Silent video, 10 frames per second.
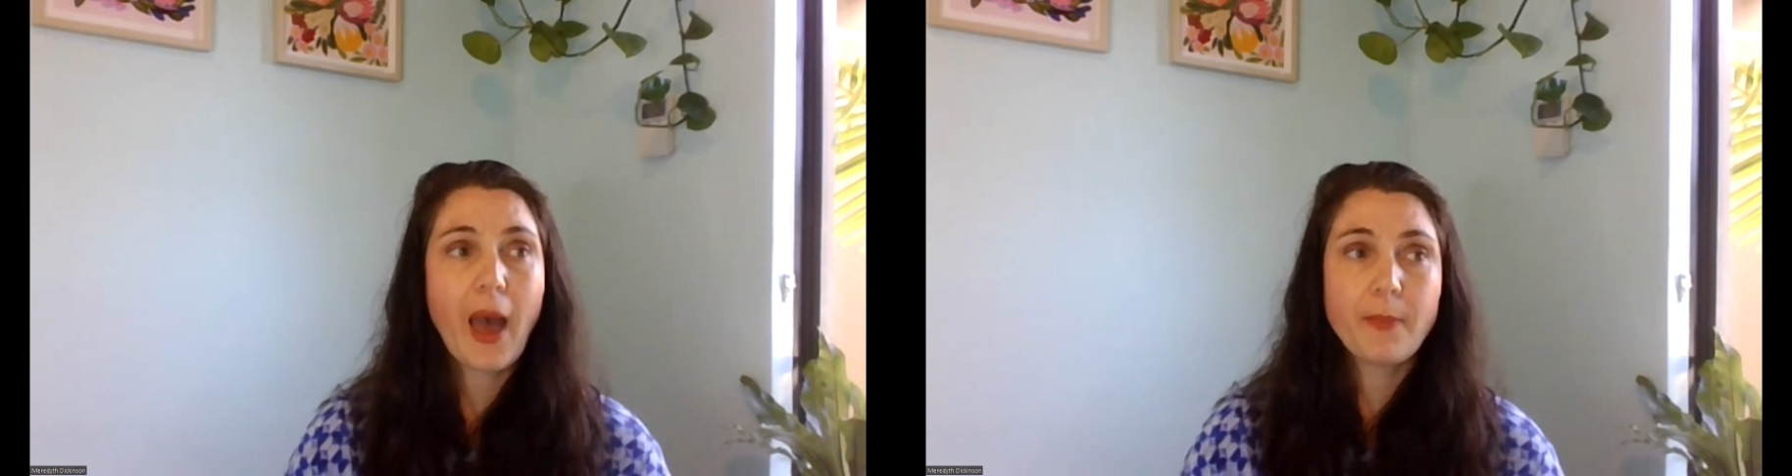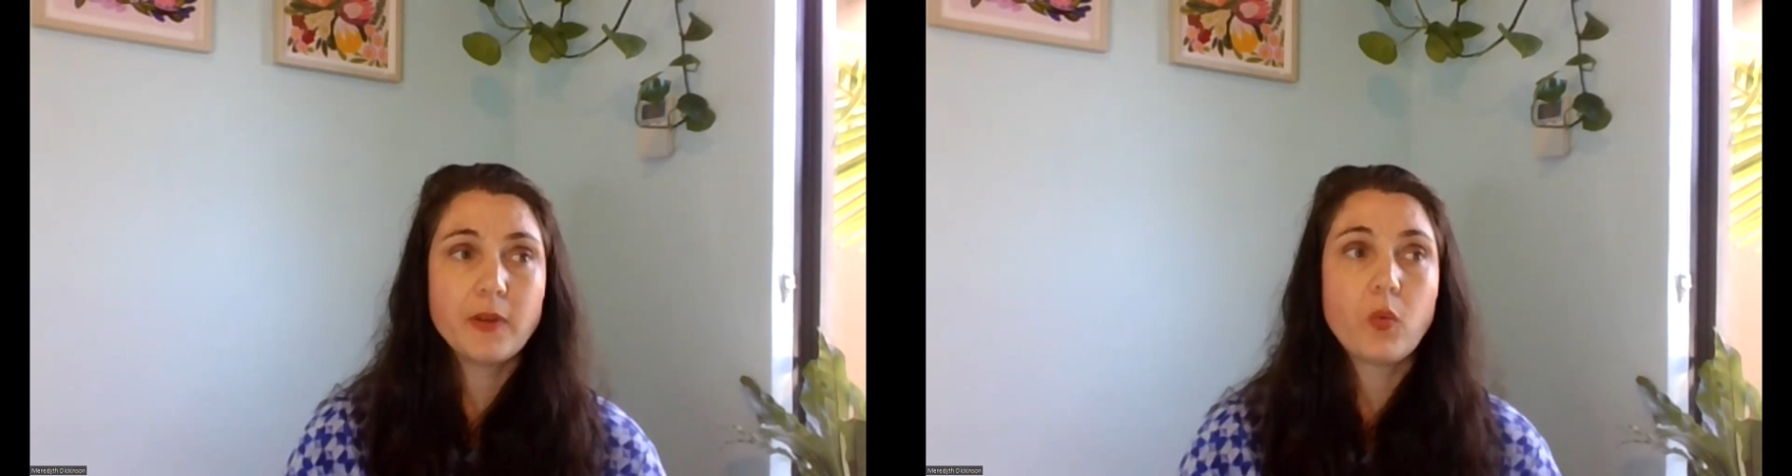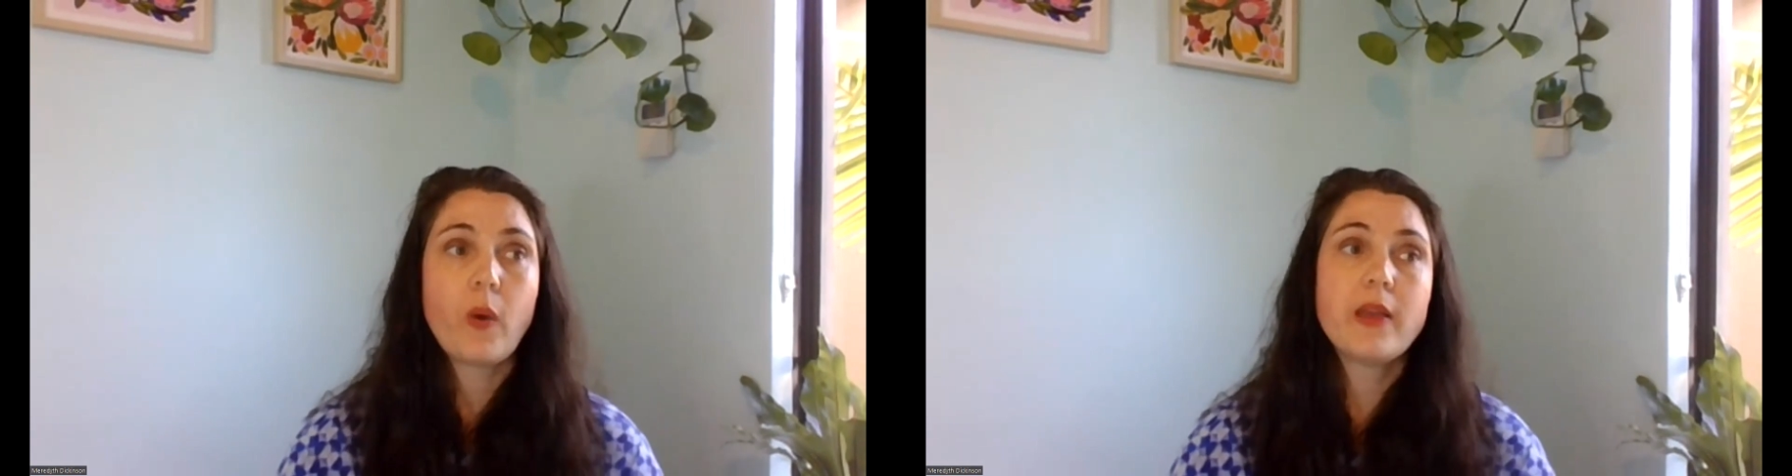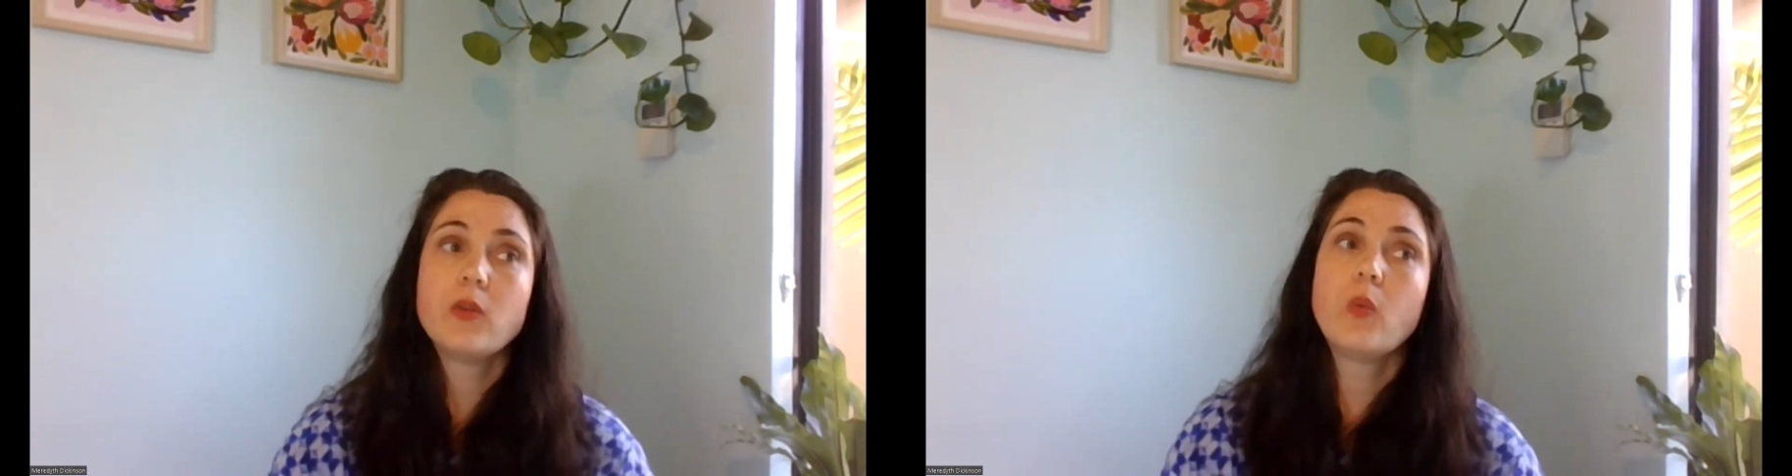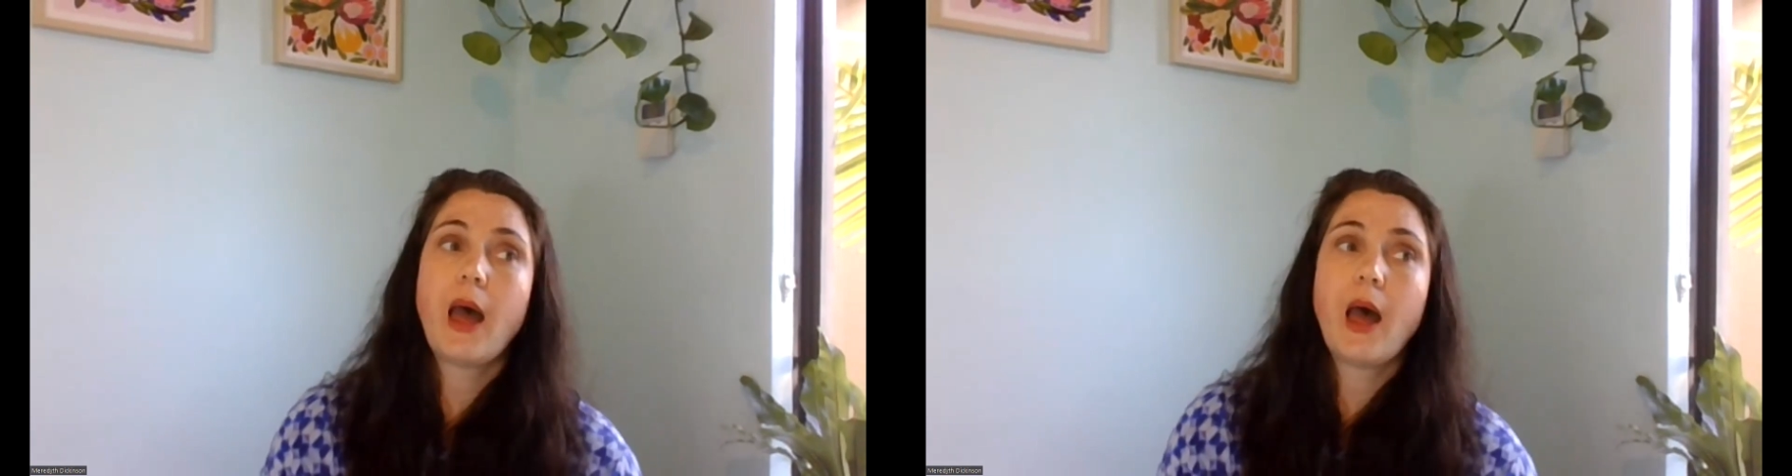happened
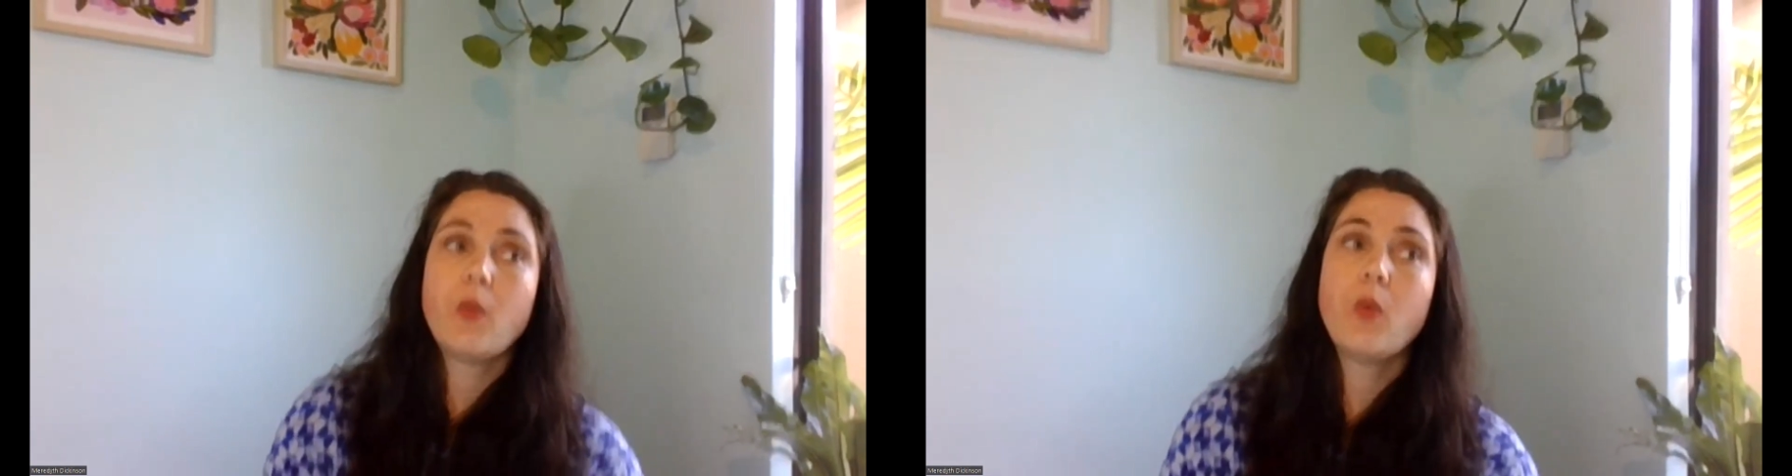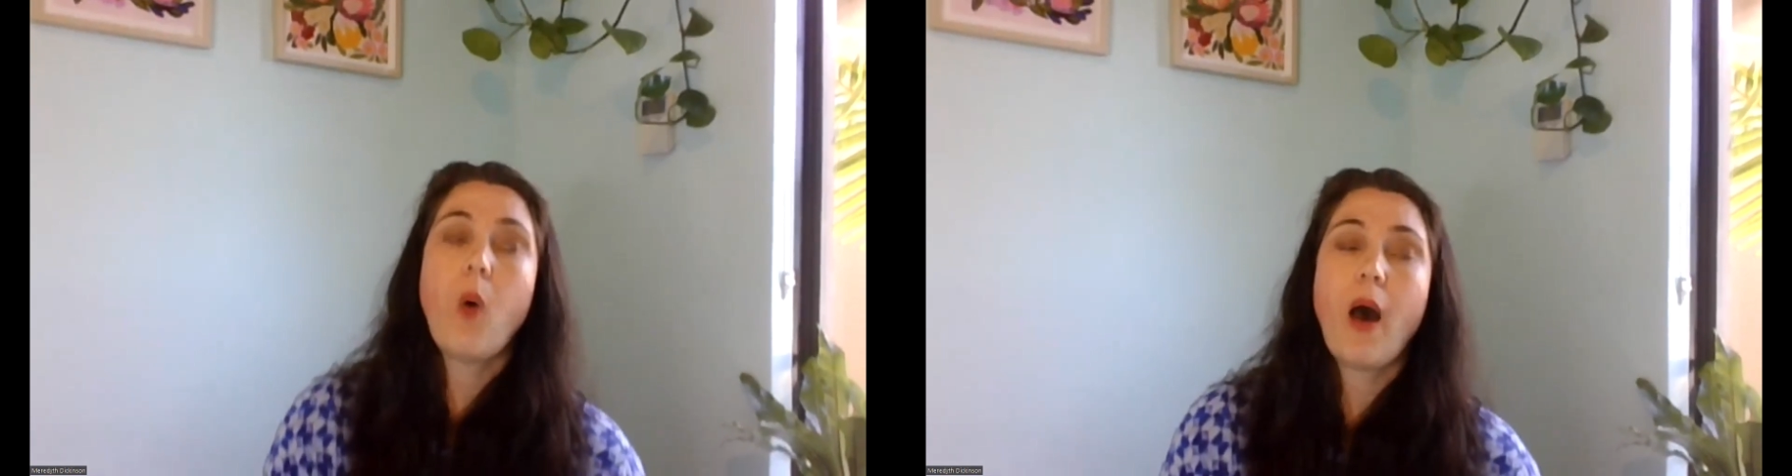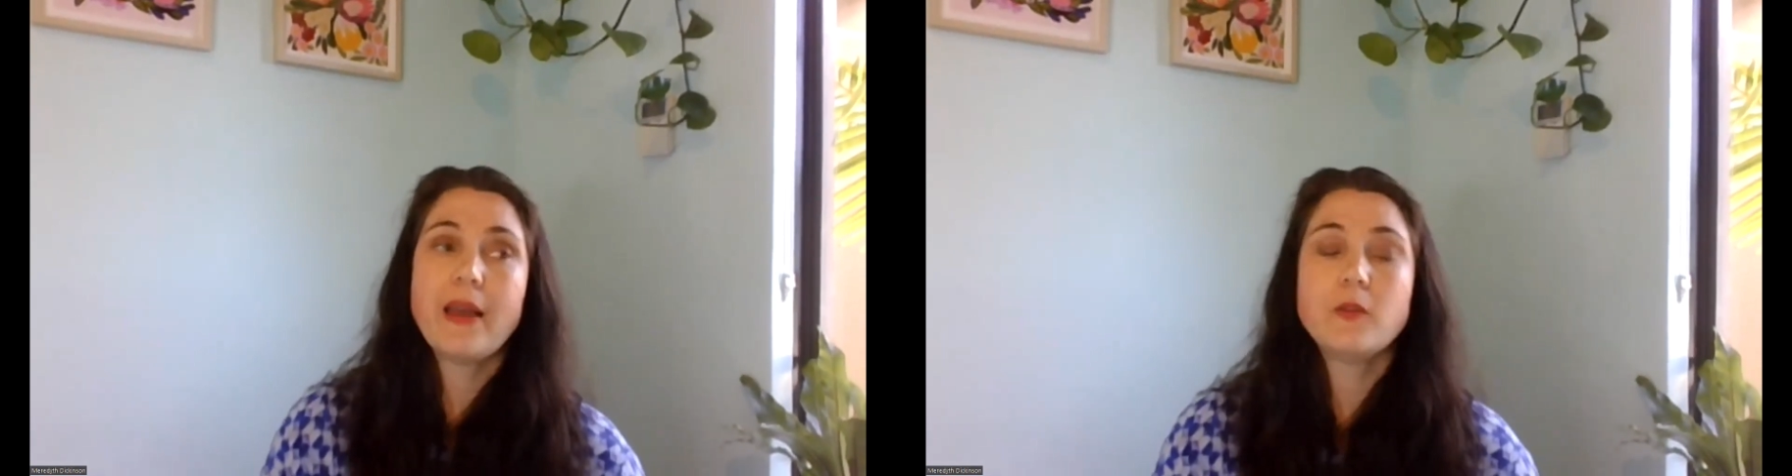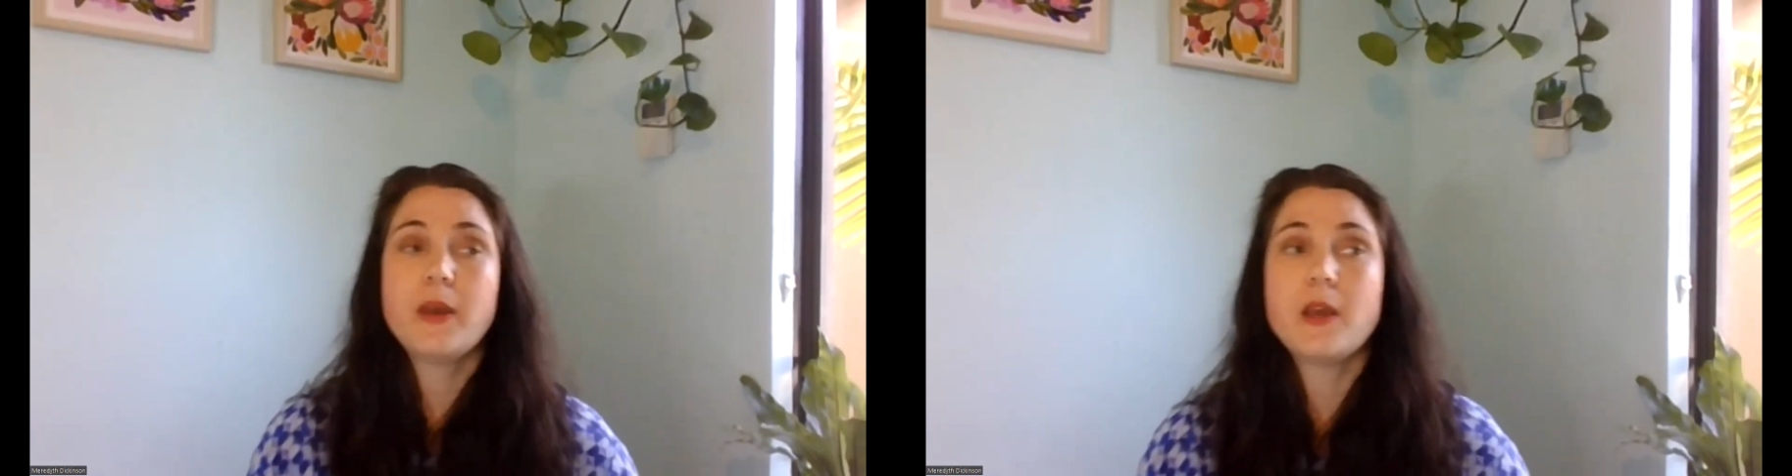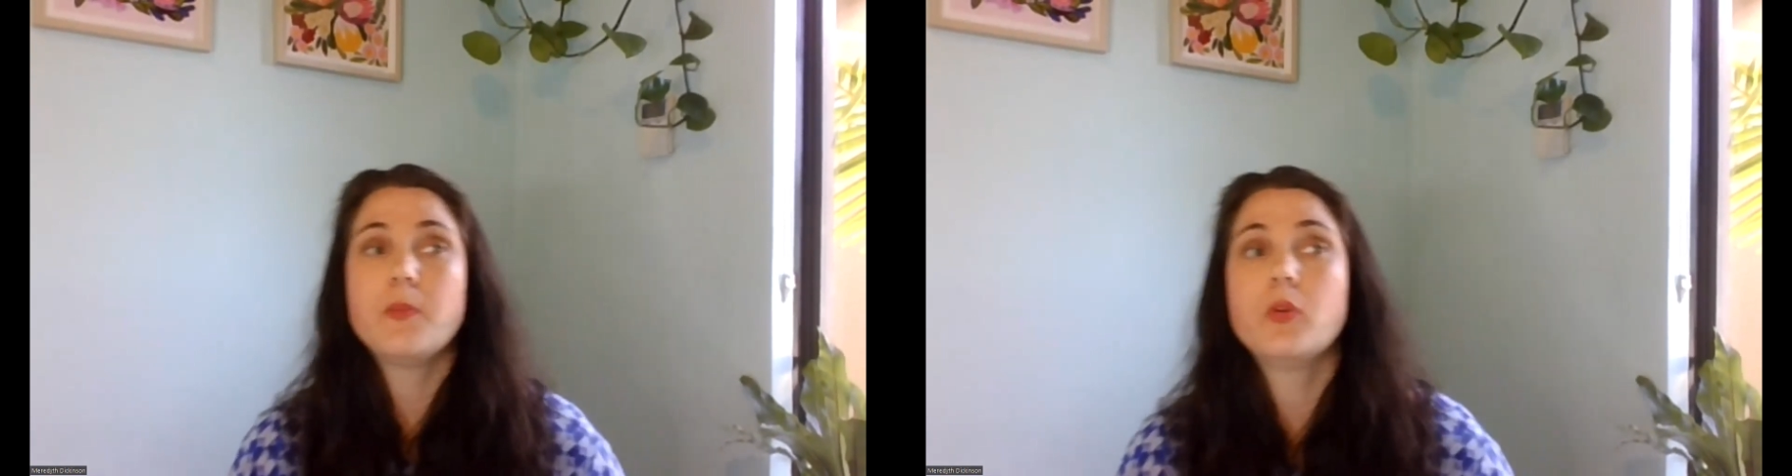when white
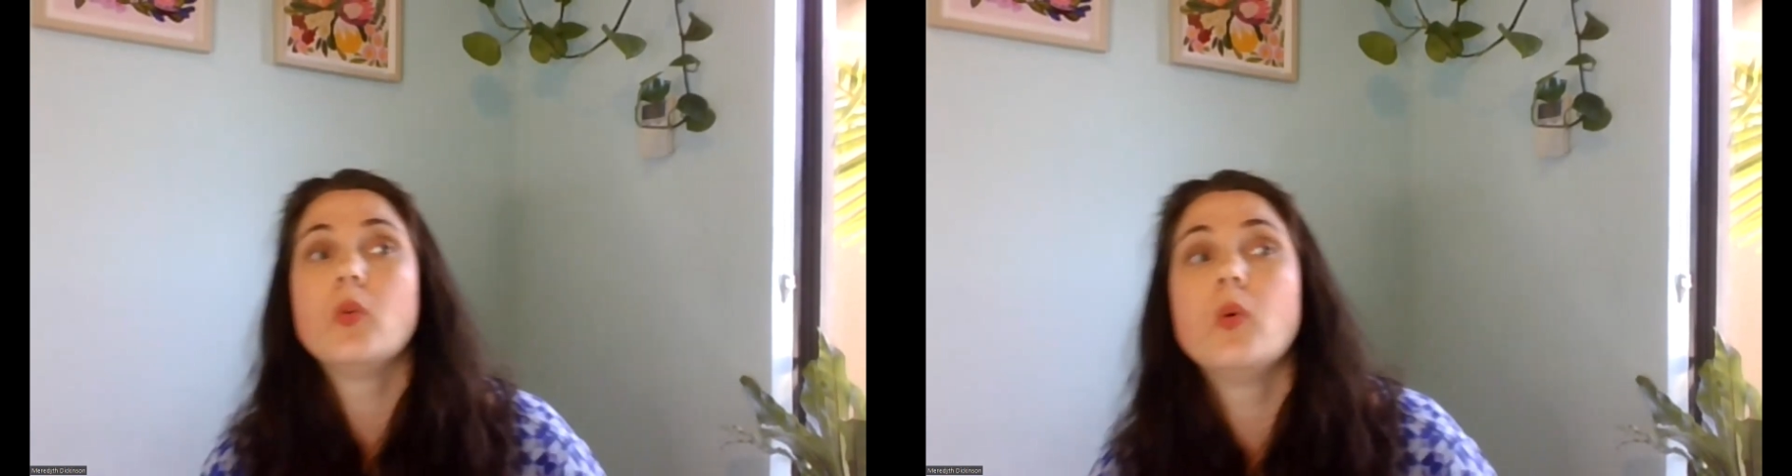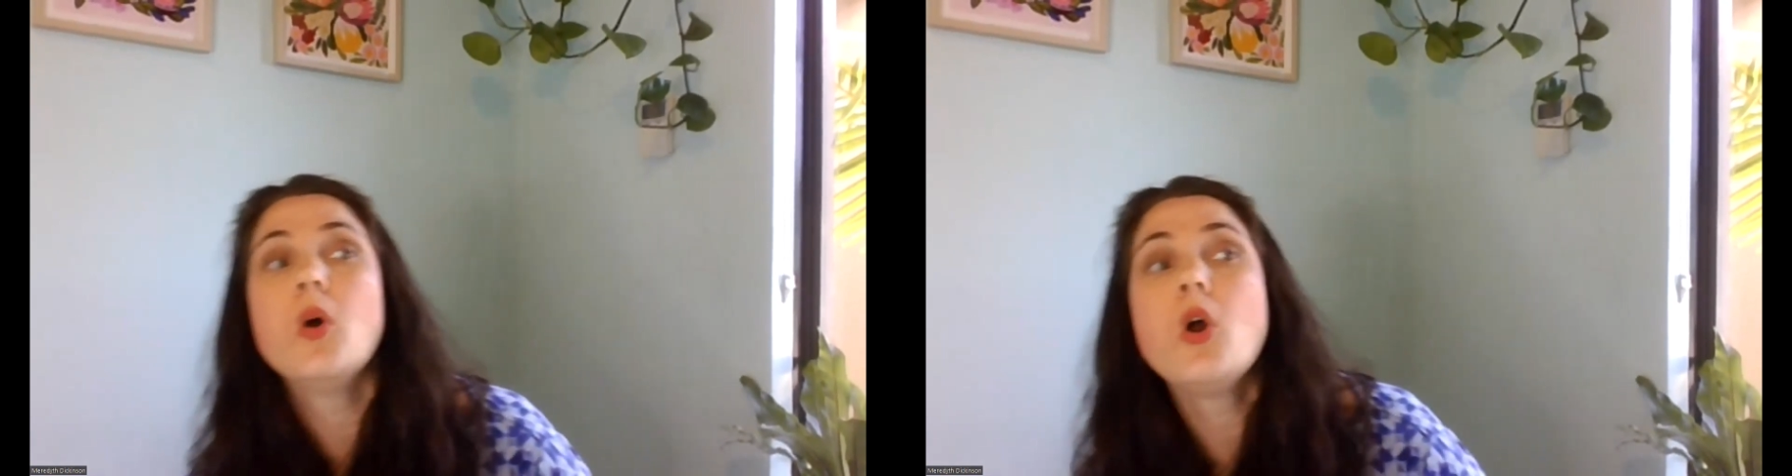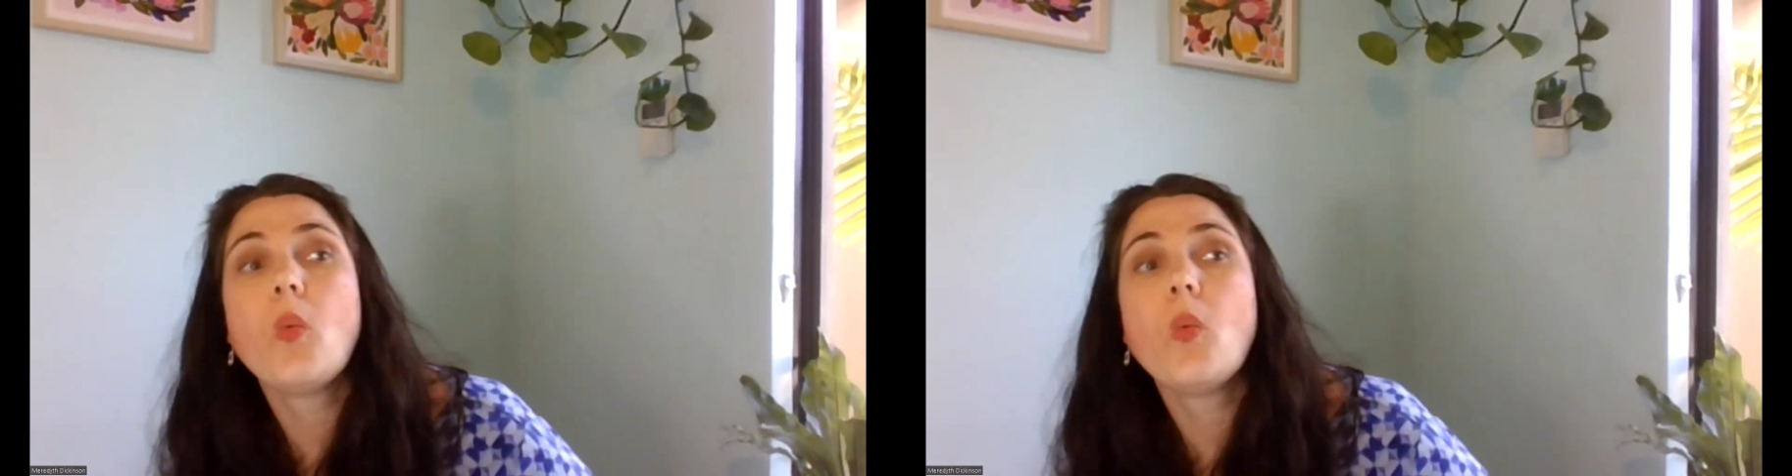people